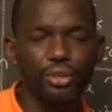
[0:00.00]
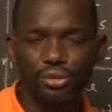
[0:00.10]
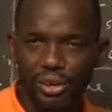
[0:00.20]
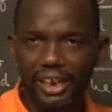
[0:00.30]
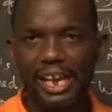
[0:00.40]
you to
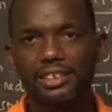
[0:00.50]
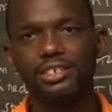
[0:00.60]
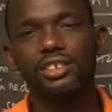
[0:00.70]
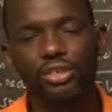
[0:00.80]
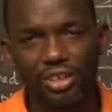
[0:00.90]
relax
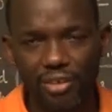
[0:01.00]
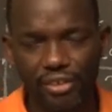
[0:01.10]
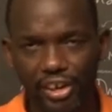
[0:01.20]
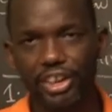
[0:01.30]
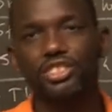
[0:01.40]
or to have
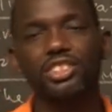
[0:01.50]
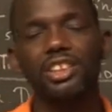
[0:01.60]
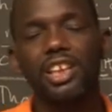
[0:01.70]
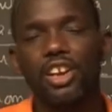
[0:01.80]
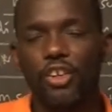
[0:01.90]
a rest
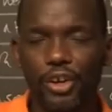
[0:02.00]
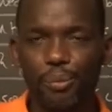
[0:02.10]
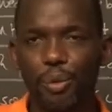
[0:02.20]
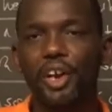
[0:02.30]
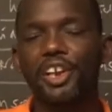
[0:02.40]
or a
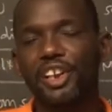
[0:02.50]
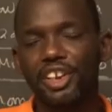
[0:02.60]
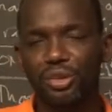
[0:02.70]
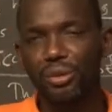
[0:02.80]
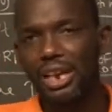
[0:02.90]
break, and
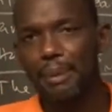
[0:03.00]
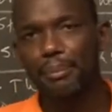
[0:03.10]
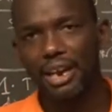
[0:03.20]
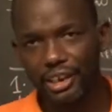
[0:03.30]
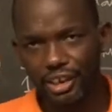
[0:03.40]
then you come
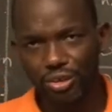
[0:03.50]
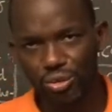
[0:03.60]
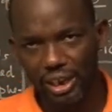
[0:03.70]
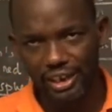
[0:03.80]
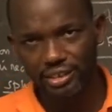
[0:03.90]
back into
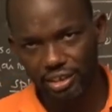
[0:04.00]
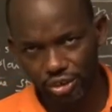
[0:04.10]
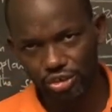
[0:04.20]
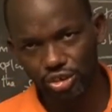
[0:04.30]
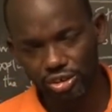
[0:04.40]
another
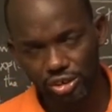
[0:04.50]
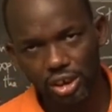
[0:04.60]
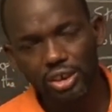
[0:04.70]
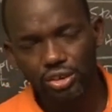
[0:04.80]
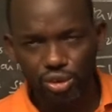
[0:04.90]
session.
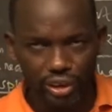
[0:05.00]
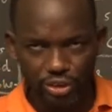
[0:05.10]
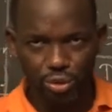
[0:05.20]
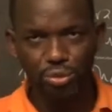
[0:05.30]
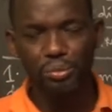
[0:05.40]
So
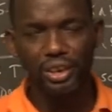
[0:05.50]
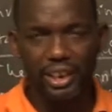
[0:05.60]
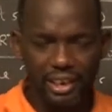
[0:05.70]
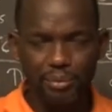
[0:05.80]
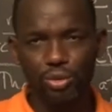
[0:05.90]
excuse me,
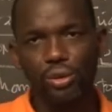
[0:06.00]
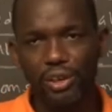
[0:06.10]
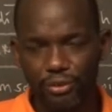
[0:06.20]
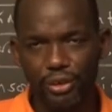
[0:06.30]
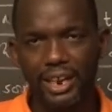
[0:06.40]
and I'm sorry
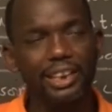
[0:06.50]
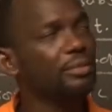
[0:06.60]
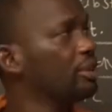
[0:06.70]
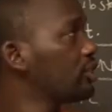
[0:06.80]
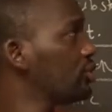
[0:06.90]
for that,
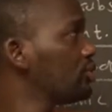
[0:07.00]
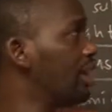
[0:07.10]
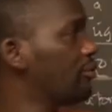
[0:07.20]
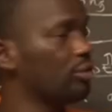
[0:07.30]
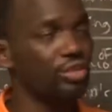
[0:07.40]
because you
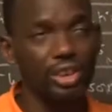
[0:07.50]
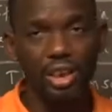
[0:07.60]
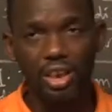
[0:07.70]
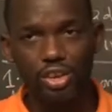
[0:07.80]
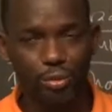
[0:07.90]
have to check,
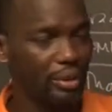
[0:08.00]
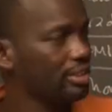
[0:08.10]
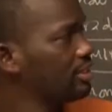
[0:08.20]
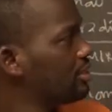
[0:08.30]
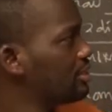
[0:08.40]
make
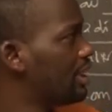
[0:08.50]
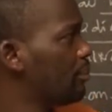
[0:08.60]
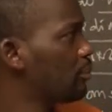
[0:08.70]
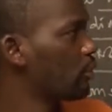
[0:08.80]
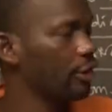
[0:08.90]

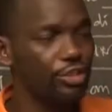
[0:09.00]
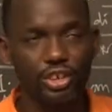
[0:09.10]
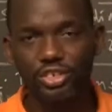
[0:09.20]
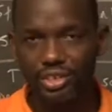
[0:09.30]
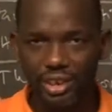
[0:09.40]
some
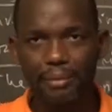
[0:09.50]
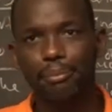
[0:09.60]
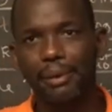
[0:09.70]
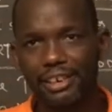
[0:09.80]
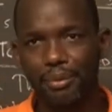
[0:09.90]
corrections,
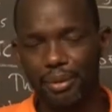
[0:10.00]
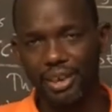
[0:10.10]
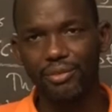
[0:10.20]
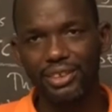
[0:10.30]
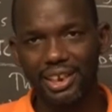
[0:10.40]
but I
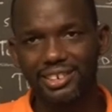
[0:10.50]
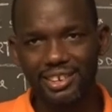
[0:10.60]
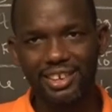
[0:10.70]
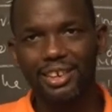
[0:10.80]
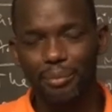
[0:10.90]
believe that
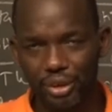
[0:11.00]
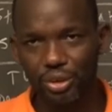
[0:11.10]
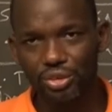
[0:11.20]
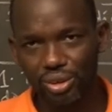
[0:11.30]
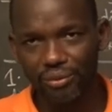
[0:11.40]

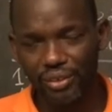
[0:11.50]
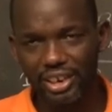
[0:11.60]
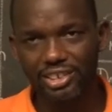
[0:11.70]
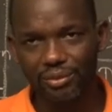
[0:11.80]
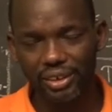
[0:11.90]
because you are very
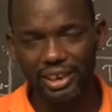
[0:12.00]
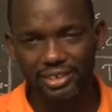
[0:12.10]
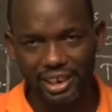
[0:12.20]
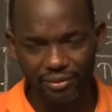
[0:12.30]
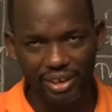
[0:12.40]
civilized,
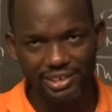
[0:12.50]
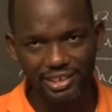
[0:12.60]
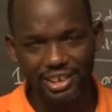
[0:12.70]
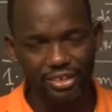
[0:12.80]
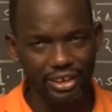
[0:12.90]
the advanced
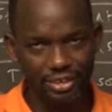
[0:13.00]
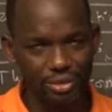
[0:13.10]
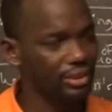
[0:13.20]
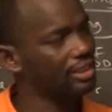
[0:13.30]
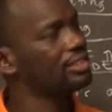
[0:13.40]
secondary
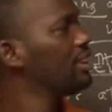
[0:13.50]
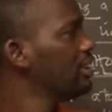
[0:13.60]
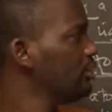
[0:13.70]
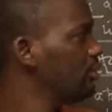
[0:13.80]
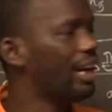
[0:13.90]

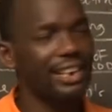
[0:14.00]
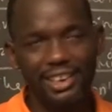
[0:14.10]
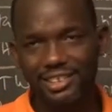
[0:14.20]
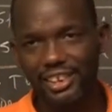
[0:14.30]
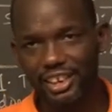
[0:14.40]
students, you
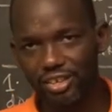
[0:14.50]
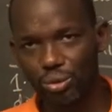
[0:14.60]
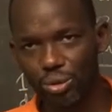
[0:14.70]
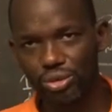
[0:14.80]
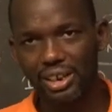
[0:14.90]
understand
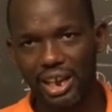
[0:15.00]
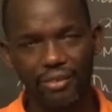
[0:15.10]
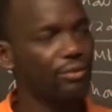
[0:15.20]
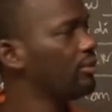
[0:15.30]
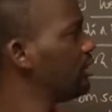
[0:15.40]
what I've,